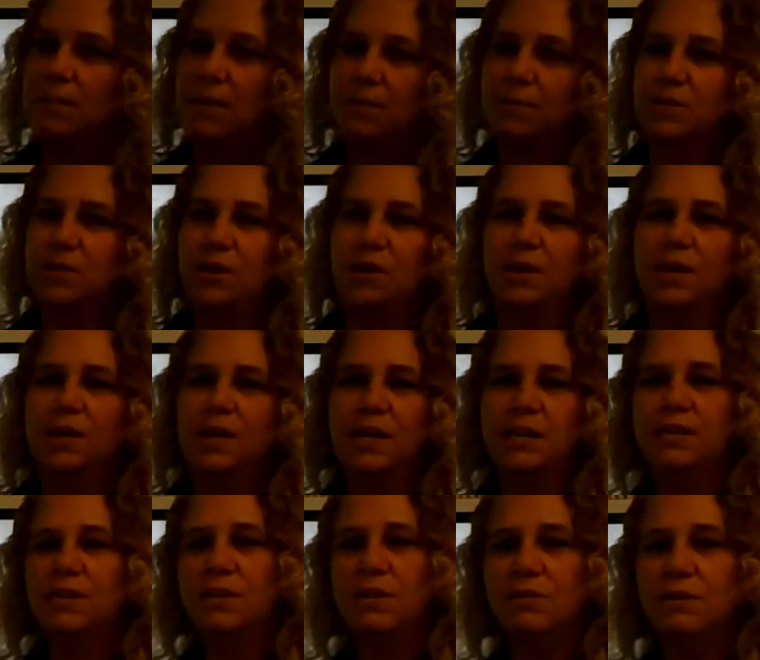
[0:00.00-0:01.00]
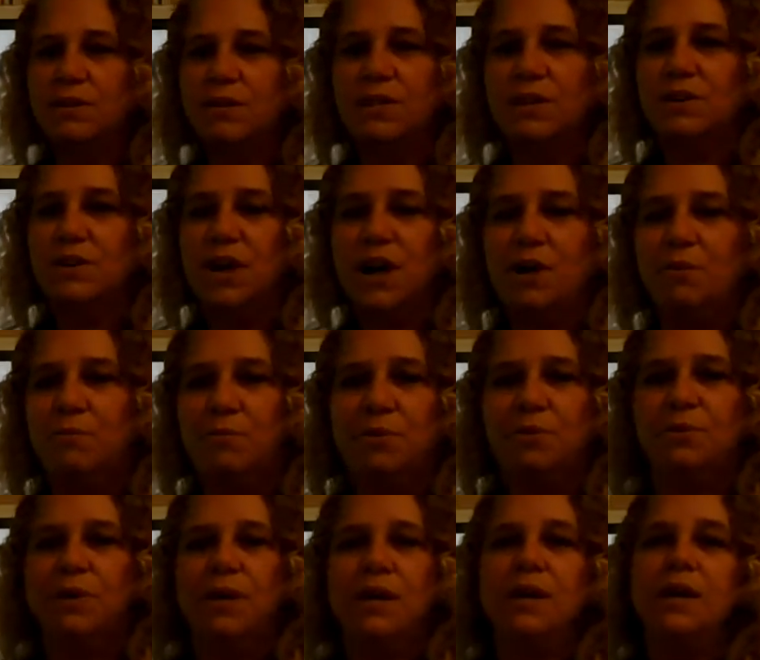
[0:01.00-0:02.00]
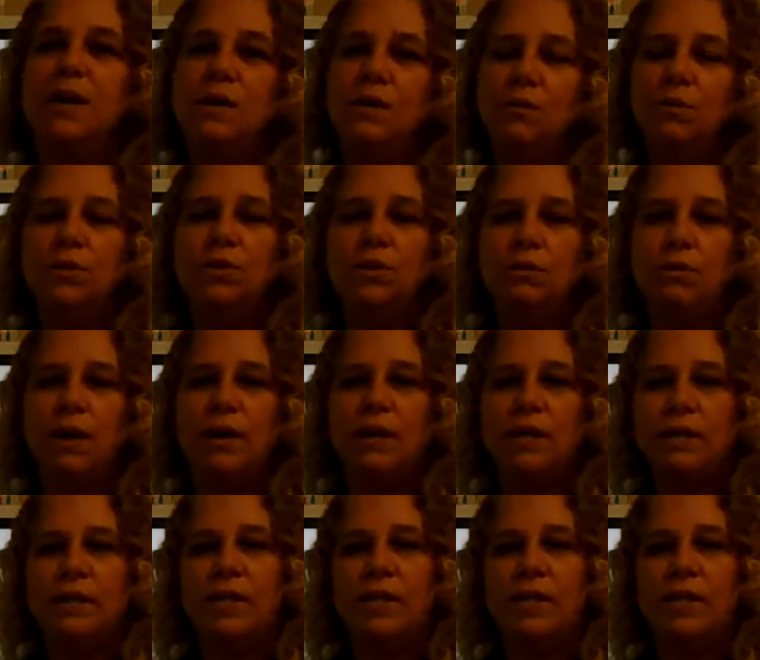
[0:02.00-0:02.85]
I'm sorry. In case no one's there to help you read, we'll do one at a